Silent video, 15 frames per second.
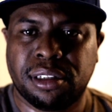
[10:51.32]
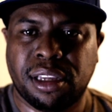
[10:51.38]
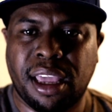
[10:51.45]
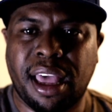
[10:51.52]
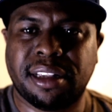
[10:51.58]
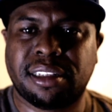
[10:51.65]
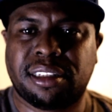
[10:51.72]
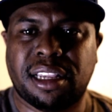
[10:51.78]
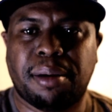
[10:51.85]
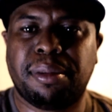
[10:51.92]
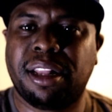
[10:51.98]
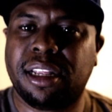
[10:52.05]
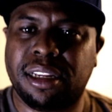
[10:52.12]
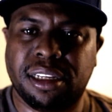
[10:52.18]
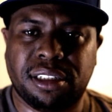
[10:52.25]
He has the same
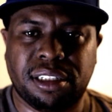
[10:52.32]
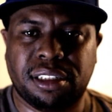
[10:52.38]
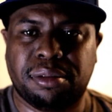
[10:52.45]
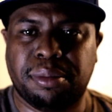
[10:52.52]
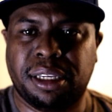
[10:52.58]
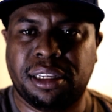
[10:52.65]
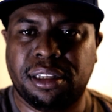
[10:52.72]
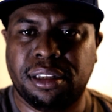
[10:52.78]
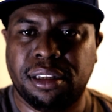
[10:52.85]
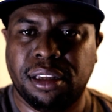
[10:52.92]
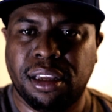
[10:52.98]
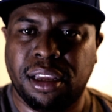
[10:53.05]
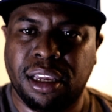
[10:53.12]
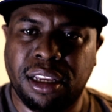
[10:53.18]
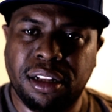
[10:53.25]
lineage as me.
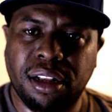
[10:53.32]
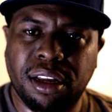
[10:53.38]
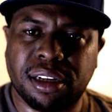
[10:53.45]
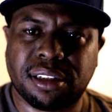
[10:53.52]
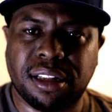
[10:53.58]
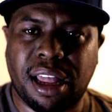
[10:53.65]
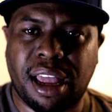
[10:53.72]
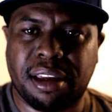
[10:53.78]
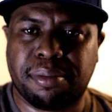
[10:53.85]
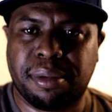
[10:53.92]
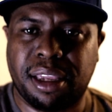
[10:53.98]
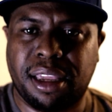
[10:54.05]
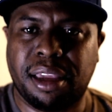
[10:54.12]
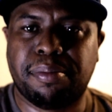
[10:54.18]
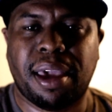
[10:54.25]
He looks like
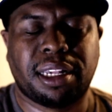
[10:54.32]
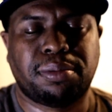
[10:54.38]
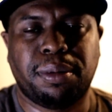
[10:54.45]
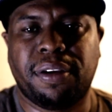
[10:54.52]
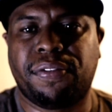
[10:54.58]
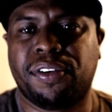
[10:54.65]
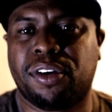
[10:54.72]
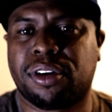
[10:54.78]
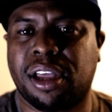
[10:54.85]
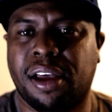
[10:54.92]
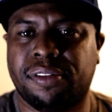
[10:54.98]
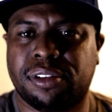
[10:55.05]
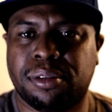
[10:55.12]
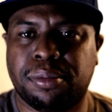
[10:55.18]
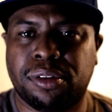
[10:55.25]
me. He makes me feel
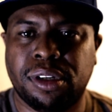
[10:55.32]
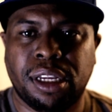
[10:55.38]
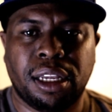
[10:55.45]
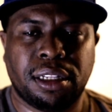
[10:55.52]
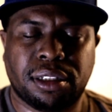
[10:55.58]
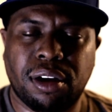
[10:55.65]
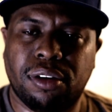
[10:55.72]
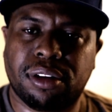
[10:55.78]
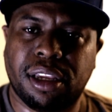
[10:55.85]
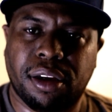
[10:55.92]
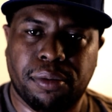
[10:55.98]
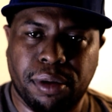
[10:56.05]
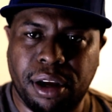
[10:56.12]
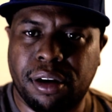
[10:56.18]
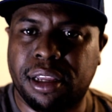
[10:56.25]
comfortable. It's going to get
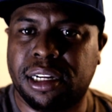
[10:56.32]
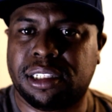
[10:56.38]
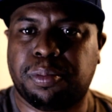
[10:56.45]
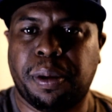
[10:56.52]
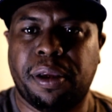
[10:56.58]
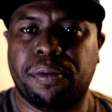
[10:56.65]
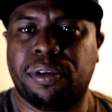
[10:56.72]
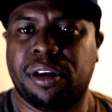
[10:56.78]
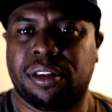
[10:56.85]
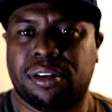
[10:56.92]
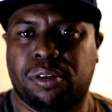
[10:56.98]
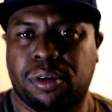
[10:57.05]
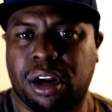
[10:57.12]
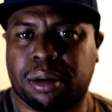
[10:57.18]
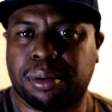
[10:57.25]
real, and it's been real in
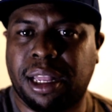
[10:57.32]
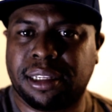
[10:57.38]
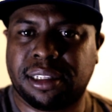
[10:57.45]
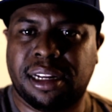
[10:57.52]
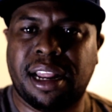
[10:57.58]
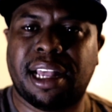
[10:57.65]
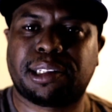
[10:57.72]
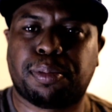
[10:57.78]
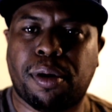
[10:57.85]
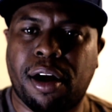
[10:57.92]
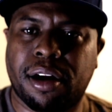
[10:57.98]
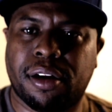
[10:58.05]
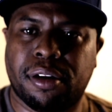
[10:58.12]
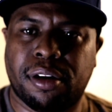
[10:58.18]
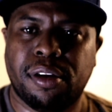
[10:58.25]
the workplace. And that's
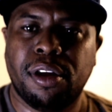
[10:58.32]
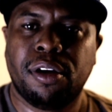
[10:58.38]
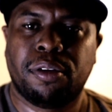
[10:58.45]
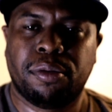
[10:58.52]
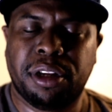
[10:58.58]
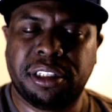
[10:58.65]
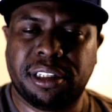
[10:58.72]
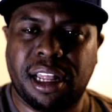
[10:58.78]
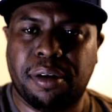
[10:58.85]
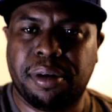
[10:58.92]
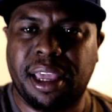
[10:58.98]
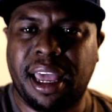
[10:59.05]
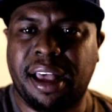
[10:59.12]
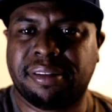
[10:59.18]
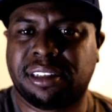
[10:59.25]
part of the reason that
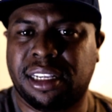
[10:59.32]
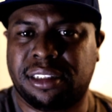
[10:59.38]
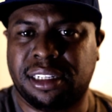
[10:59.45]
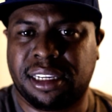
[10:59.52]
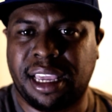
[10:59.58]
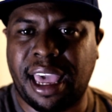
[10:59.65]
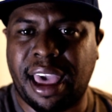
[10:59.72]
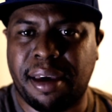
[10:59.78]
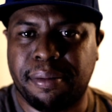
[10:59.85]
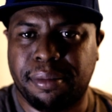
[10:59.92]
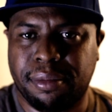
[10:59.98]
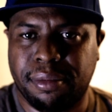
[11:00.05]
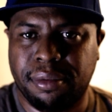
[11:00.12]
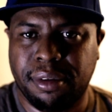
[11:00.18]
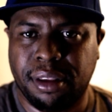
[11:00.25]
we have such a gap.
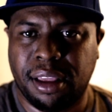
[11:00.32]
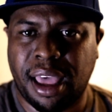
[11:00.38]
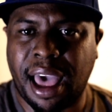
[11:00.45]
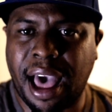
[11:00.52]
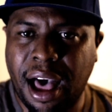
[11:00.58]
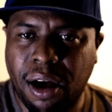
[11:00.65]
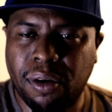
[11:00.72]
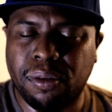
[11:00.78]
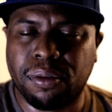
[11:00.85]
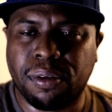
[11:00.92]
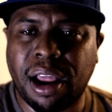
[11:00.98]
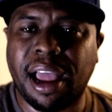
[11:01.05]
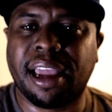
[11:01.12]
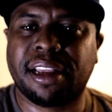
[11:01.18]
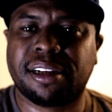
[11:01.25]
Outright